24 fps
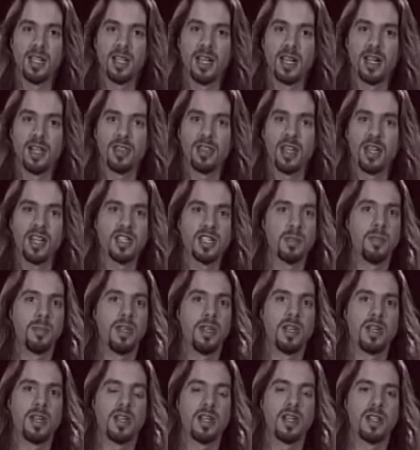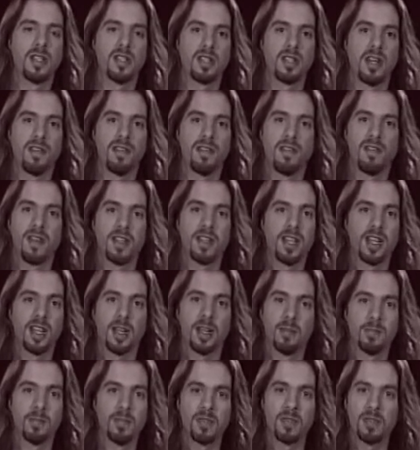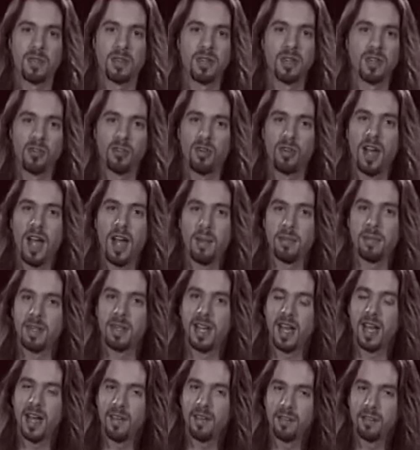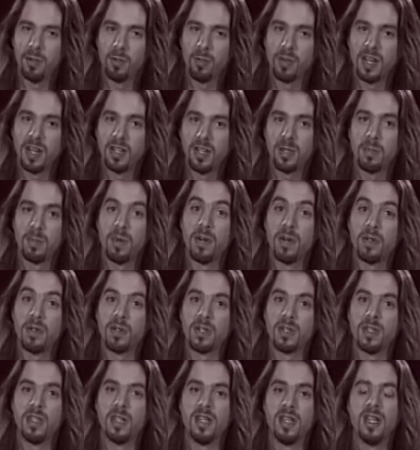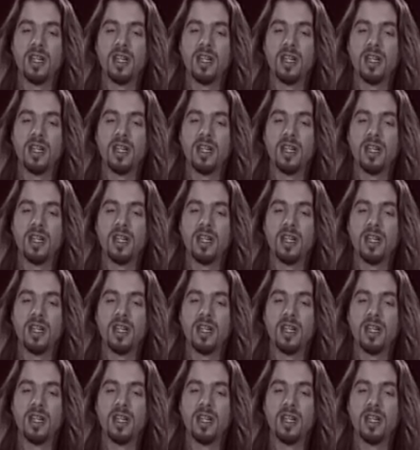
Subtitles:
and I think it's because I feel like I'm sort of trapped and I have no range of motion.